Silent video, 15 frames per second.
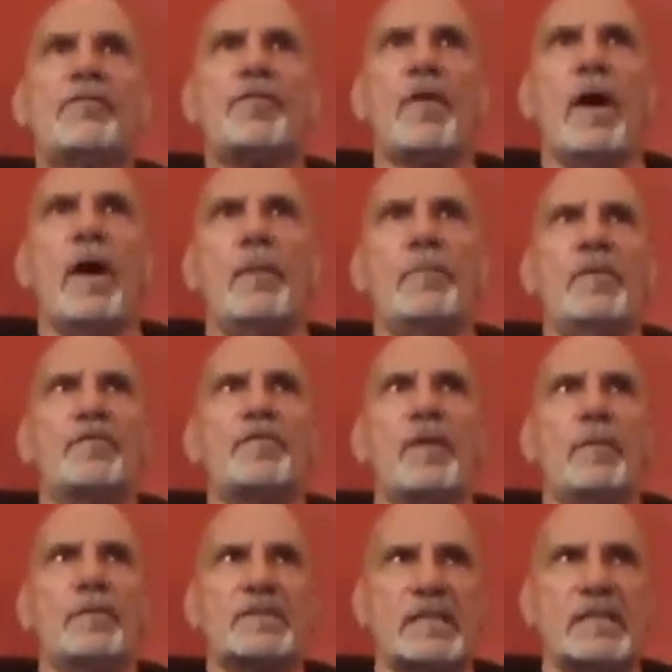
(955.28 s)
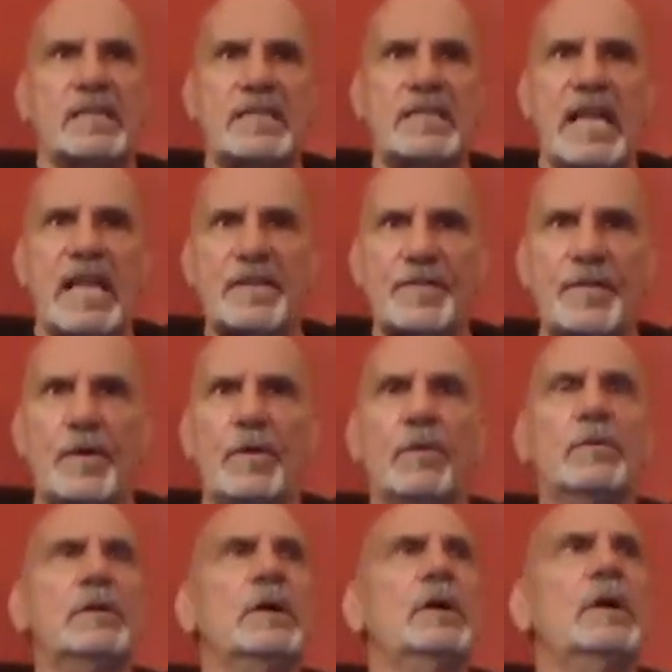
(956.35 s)
from a
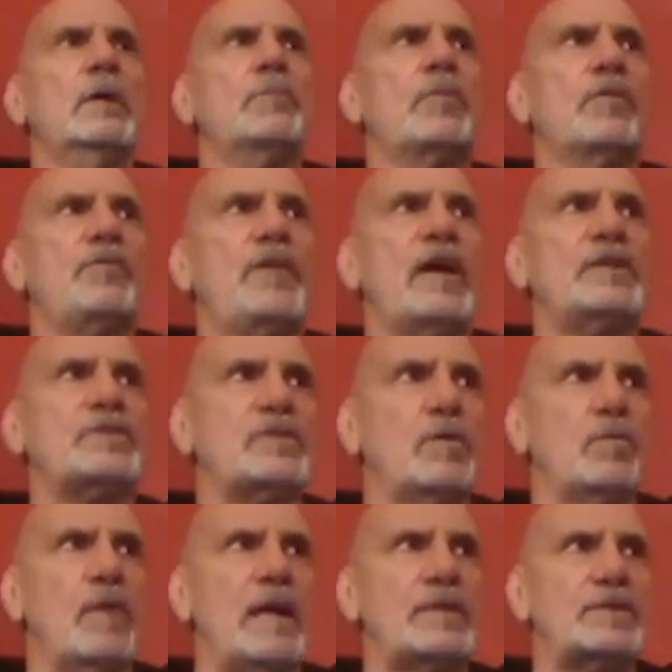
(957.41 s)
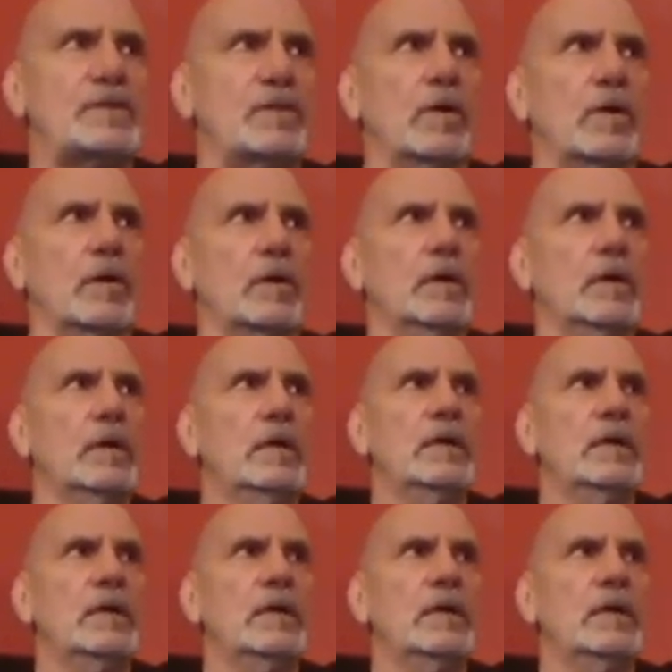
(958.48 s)
successful professional wrestler